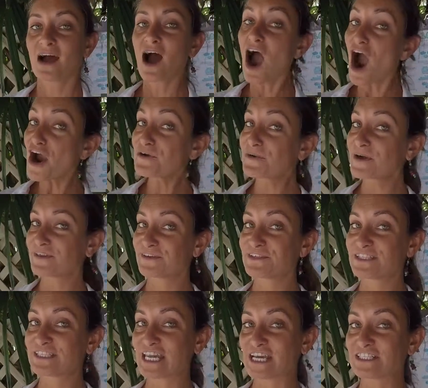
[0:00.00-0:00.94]
Our weather
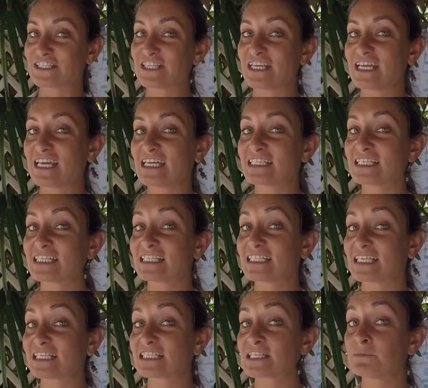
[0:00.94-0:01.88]
station is a
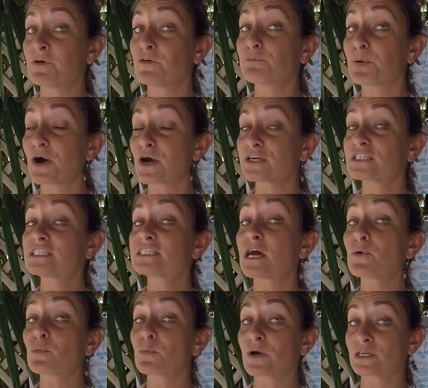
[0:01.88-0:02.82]
system of parts
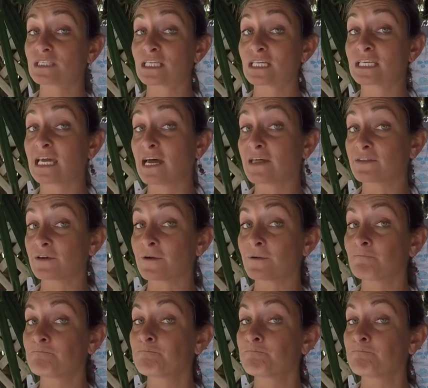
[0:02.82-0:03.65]
that work together.